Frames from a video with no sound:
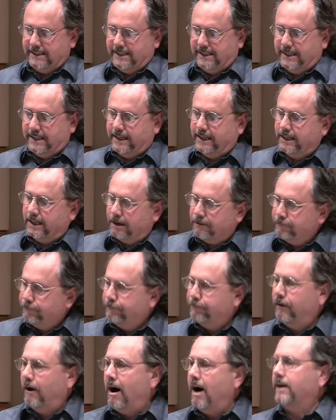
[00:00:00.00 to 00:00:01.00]
an
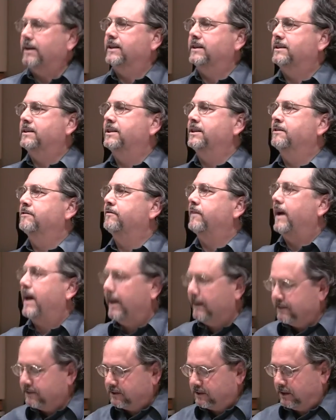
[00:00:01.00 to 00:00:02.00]
evocative
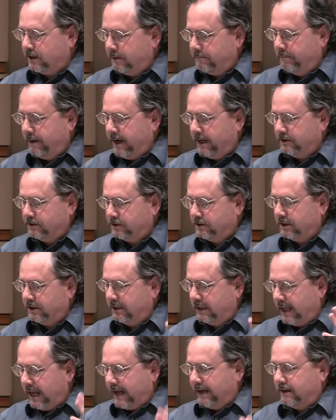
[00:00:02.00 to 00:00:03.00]
exclamation
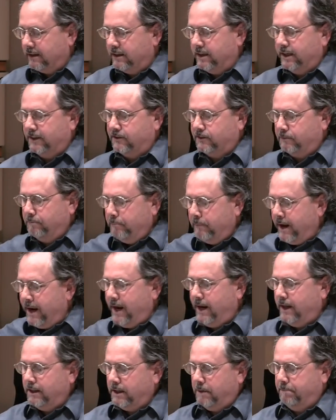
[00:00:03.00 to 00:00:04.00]
like this
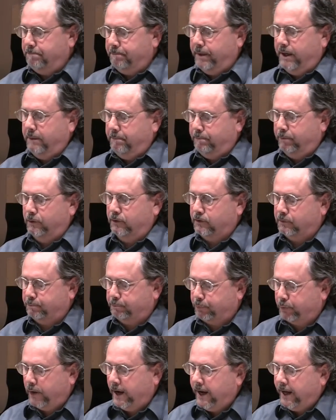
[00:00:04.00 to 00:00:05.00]
May the peoples
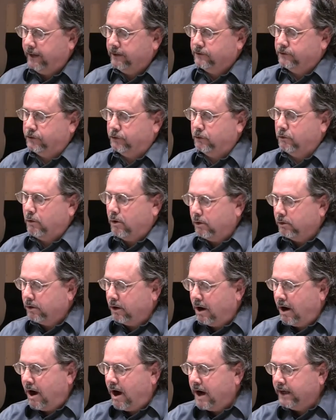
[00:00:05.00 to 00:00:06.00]
praise you, O
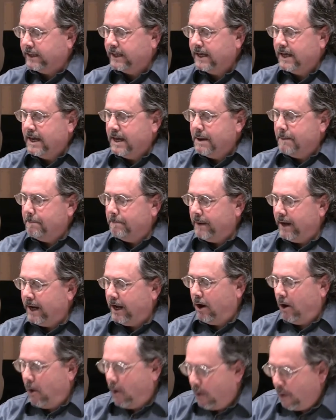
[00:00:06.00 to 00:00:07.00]
God. May
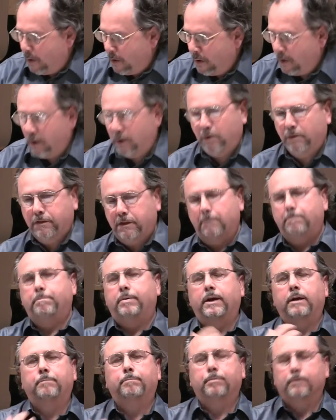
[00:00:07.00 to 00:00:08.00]
all the
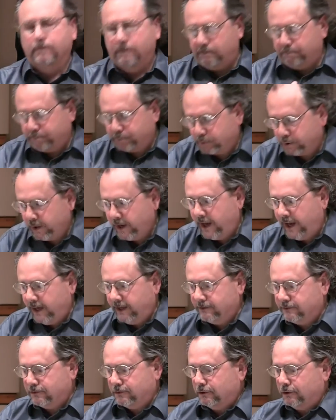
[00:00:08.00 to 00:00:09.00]
peoples
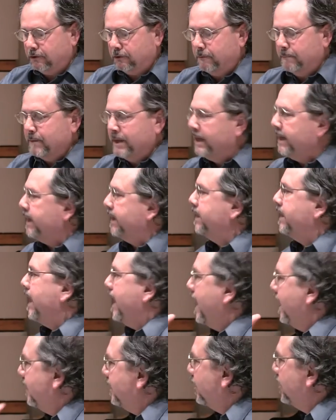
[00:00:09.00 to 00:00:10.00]
praise you. It
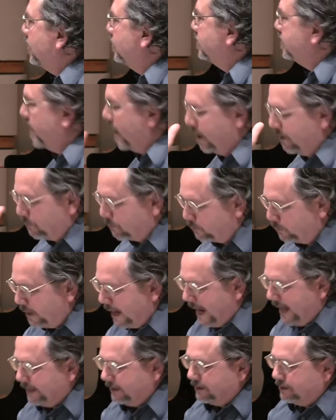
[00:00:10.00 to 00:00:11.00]
echoes a
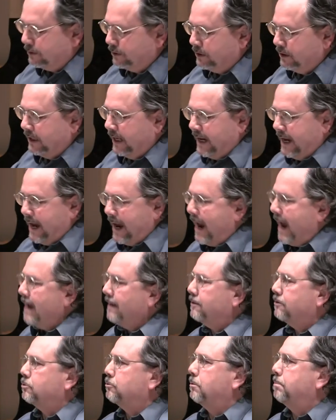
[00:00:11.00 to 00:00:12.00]
radical
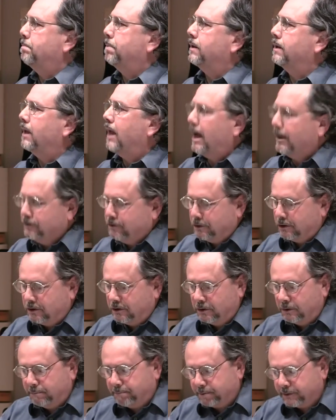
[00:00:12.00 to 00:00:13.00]

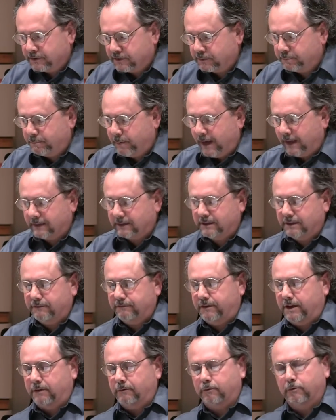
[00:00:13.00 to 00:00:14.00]
anthropological perspective
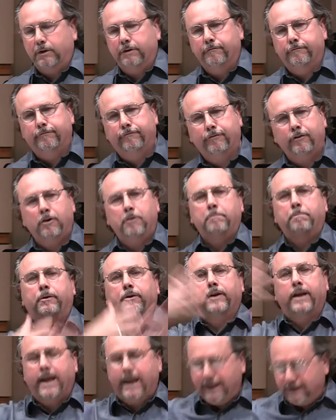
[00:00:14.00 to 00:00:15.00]
that
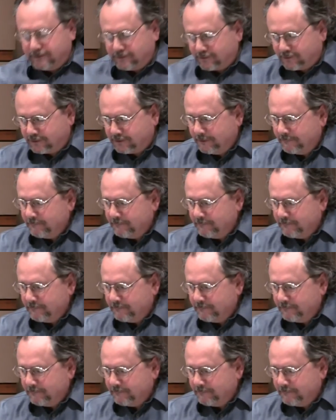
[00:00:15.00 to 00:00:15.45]
reverberates